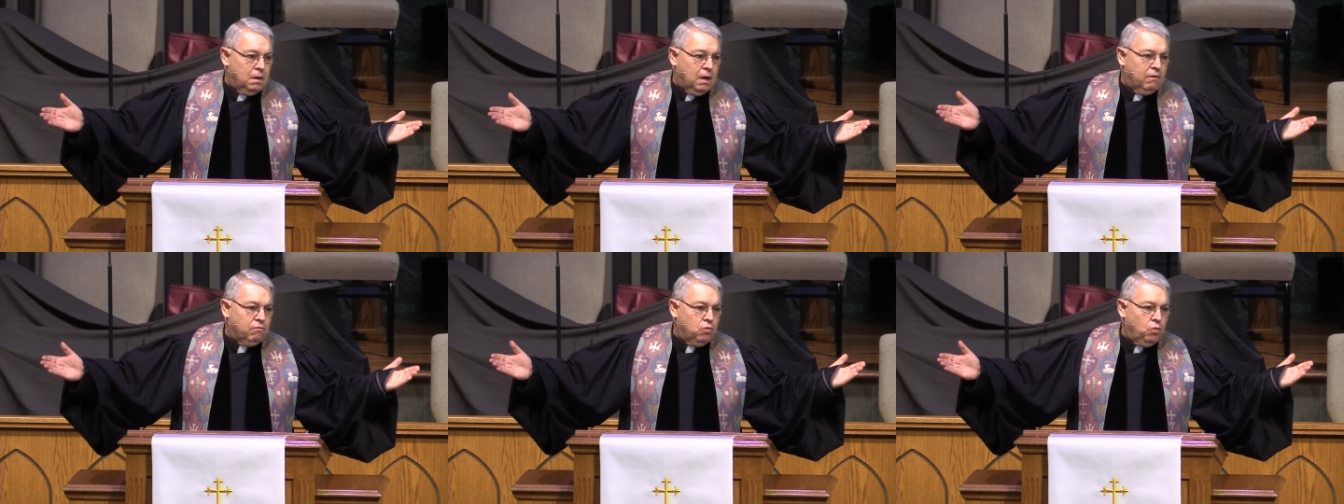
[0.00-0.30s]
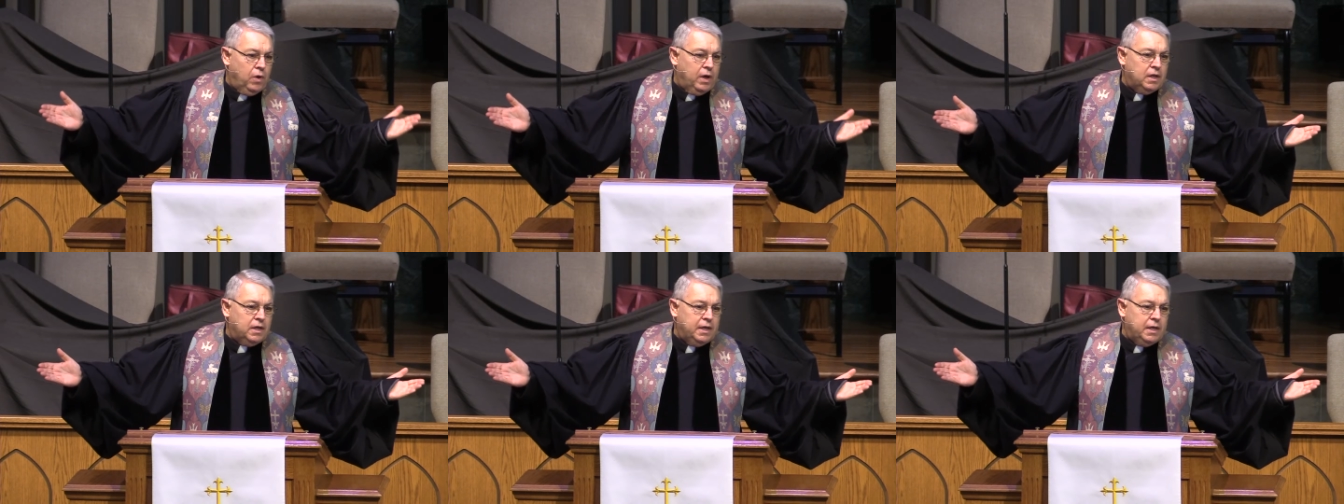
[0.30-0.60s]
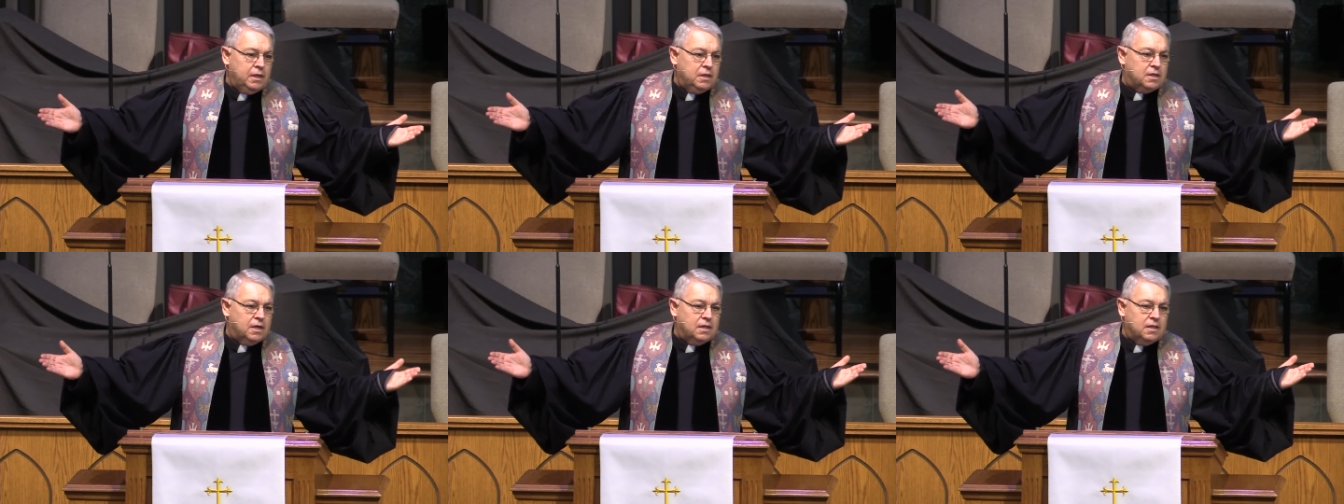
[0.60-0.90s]
of
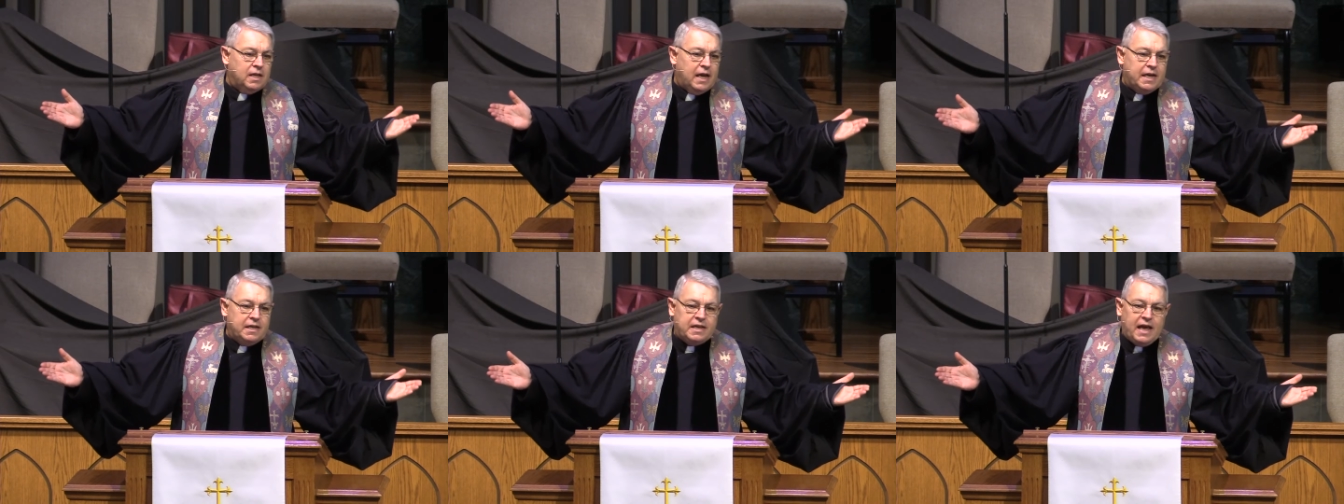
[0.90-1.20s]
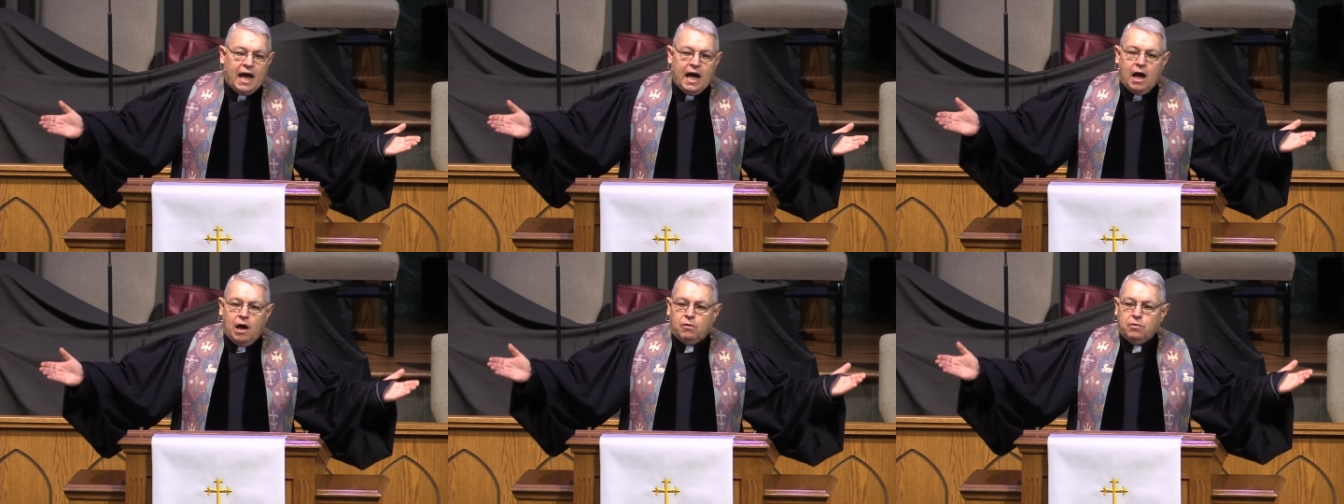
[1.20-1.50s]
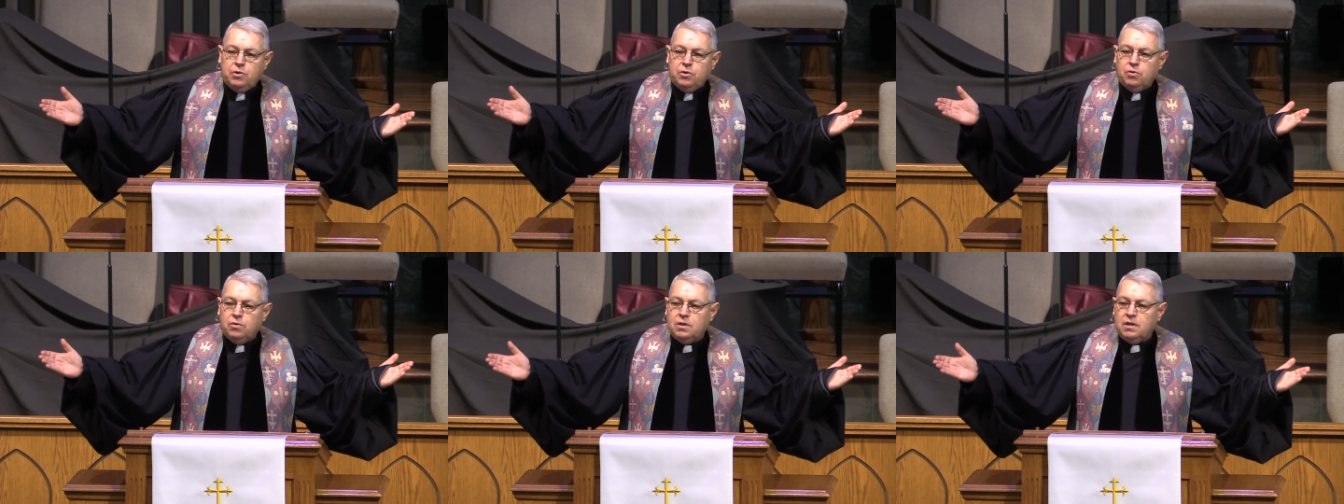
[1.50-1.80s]
willing to lay
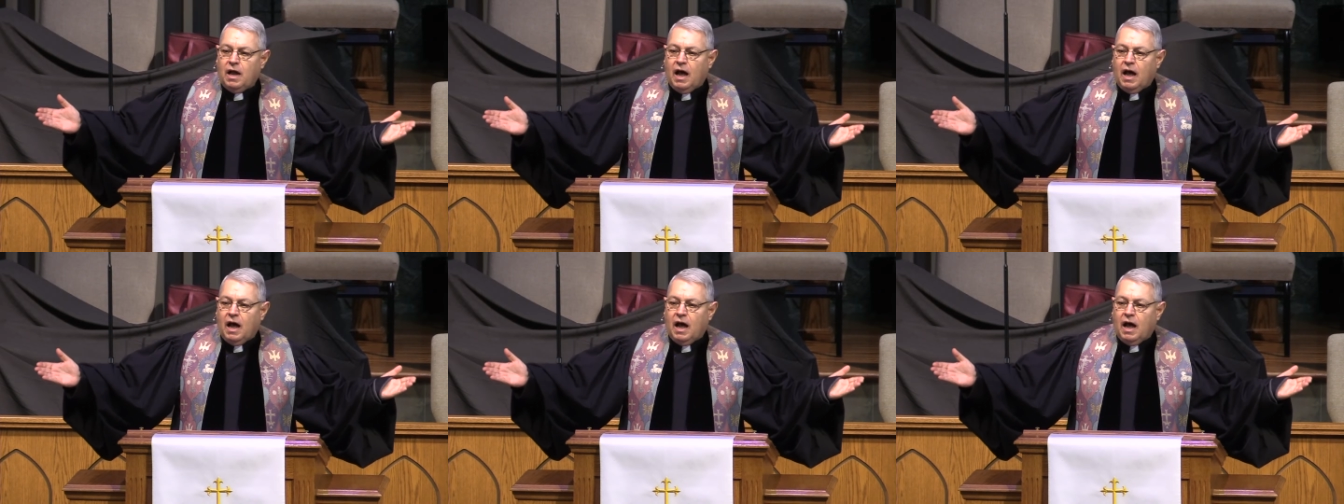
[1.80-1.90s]
down your